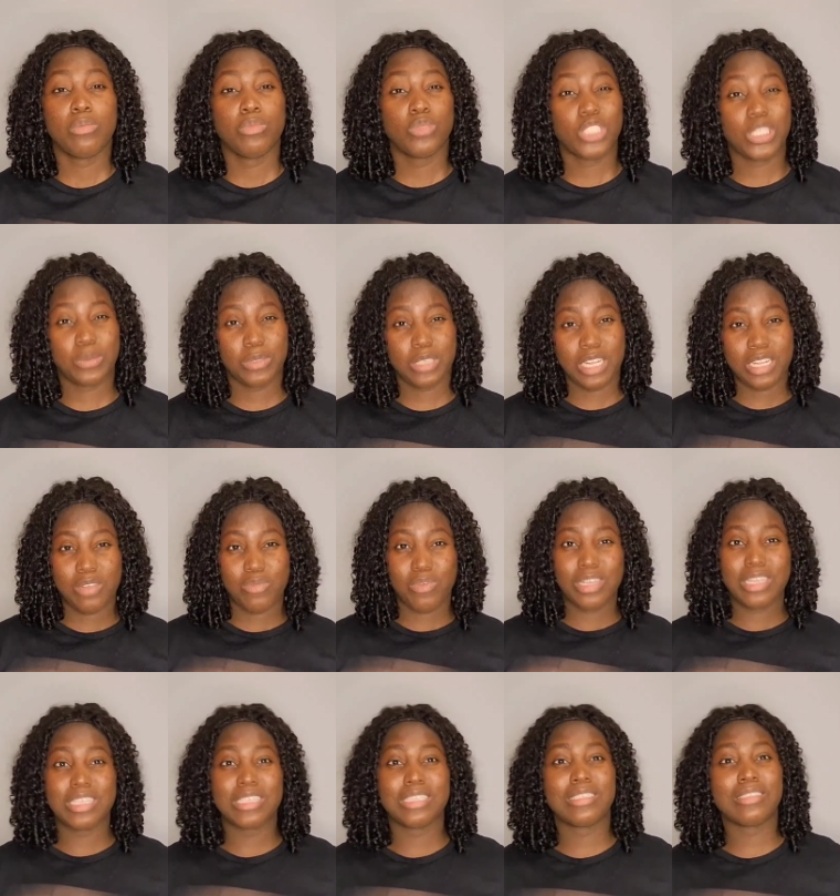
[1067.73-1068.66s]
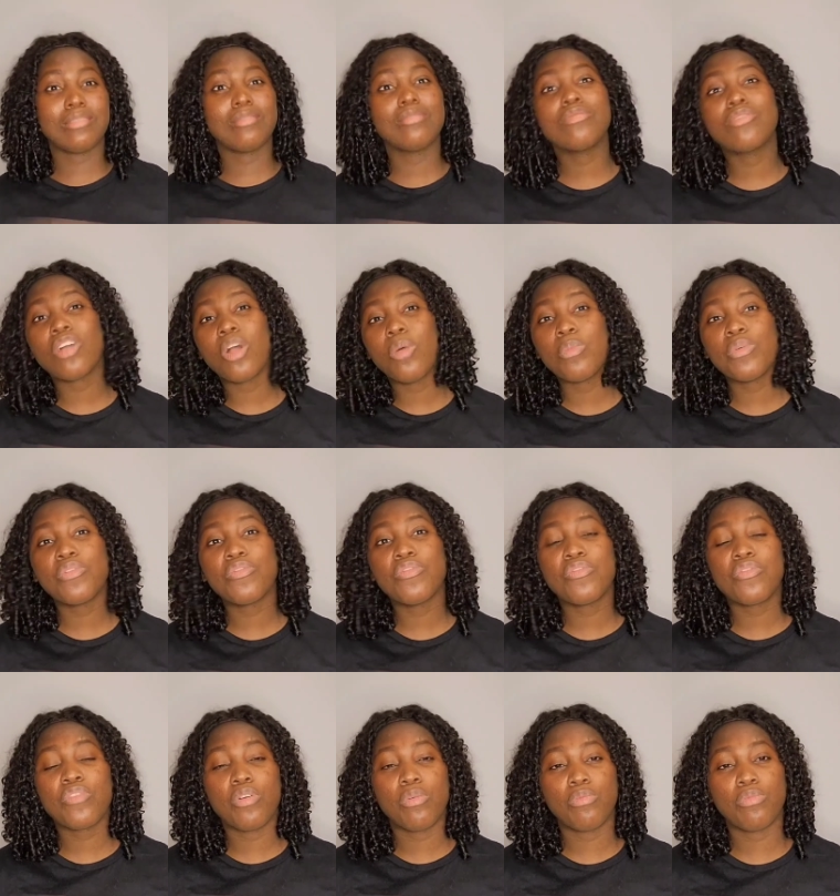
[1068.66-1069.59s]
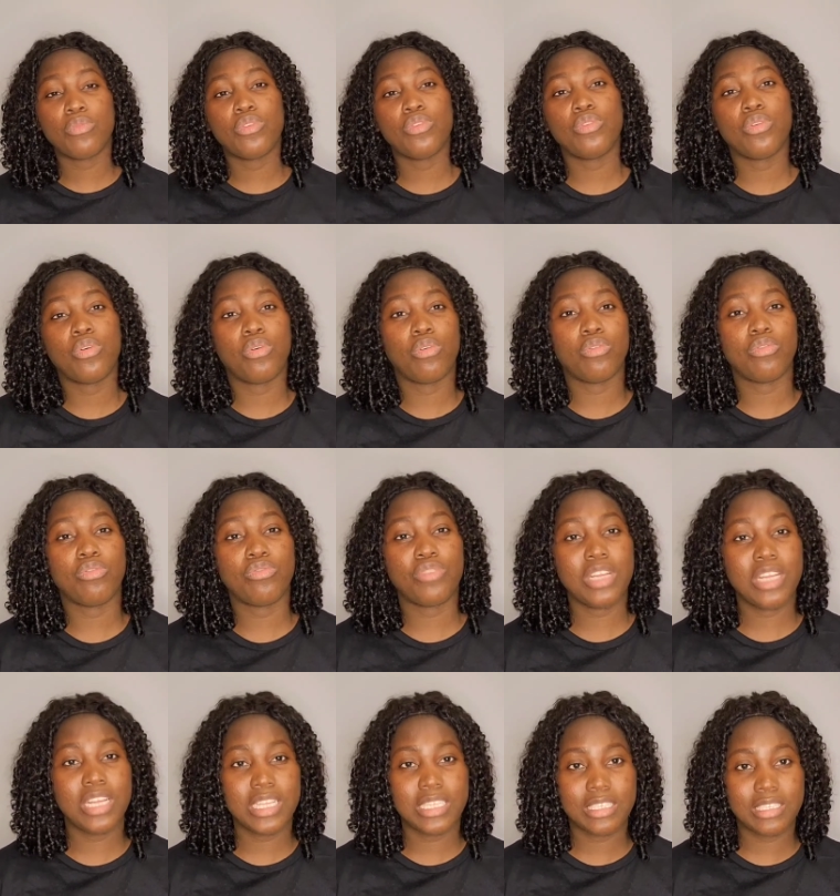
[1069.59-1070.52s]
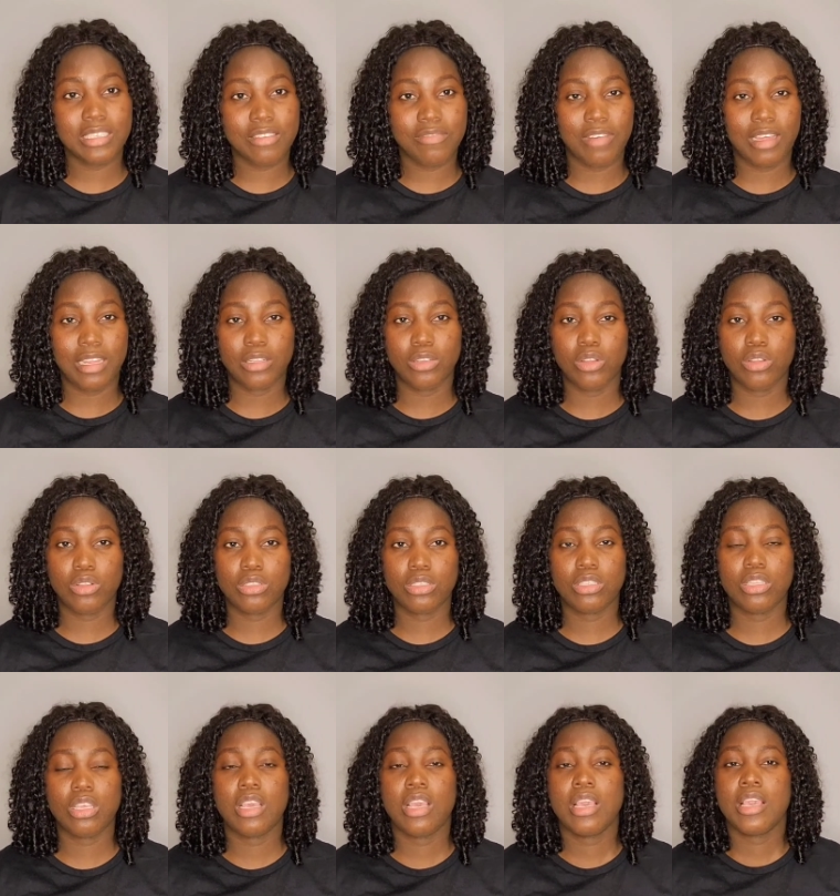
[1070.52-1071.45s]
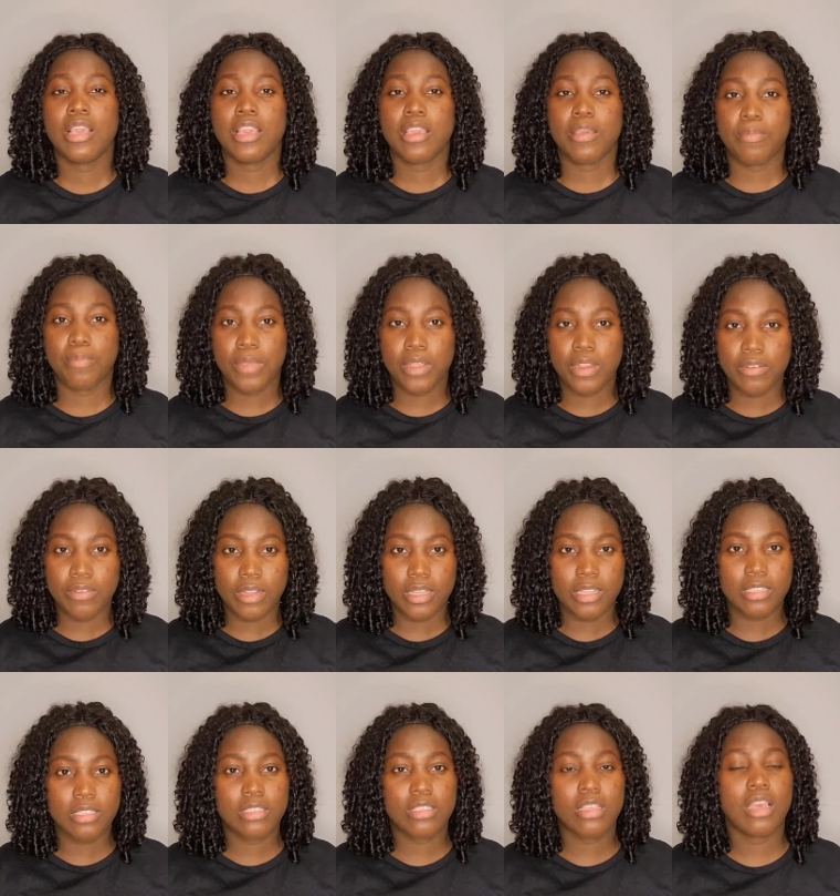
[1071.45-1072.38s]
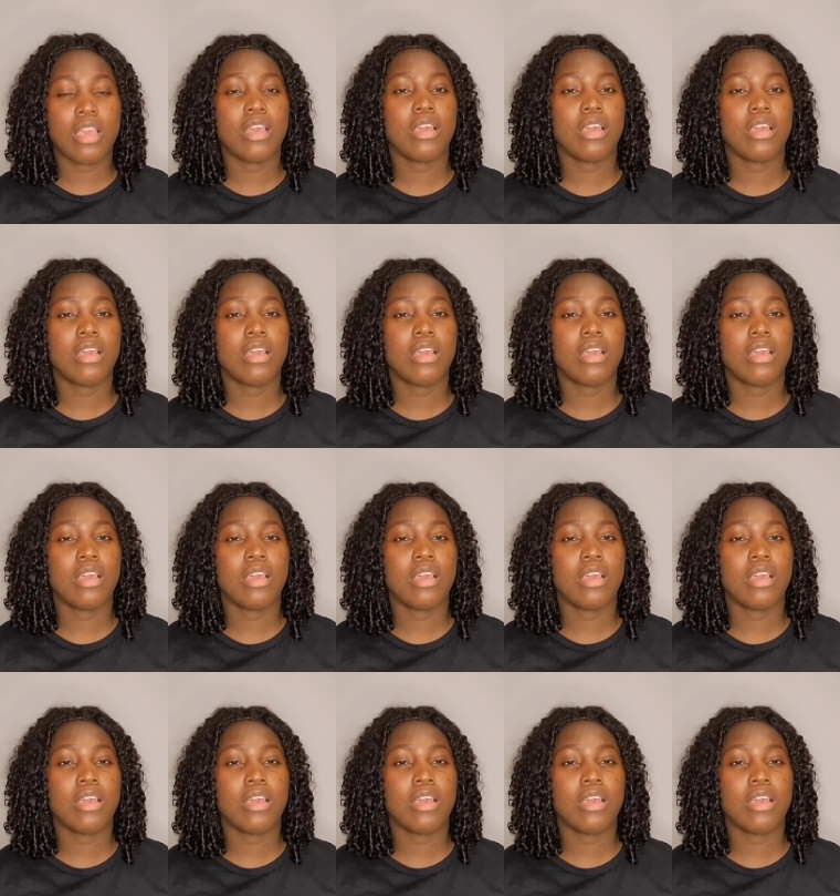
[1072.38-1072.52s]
especially when it's still coming from your relative and not a parent.